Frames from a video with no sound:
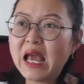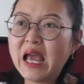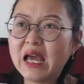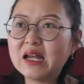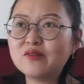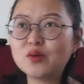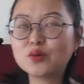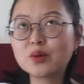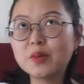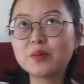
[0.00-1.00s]
And if you
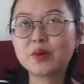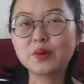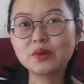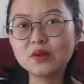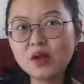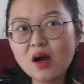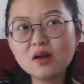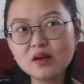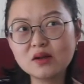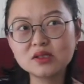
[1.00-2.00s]
remember,
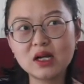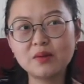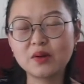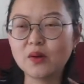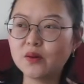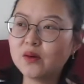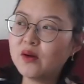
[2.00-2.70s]
long time ago,